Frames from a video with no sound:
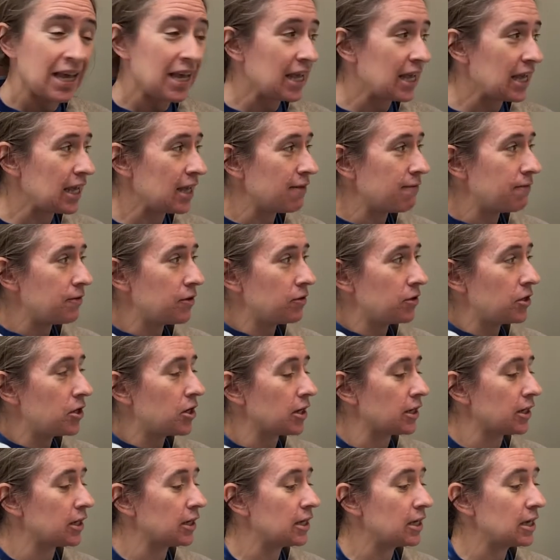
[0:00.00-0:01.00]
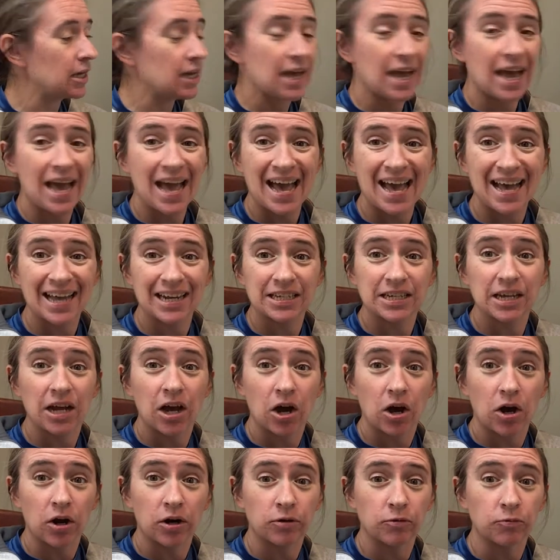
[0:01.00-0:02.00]
If you look at
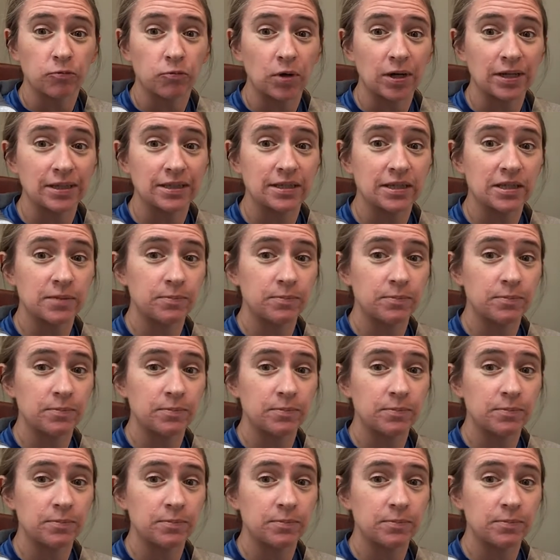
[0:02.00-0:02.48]
our ones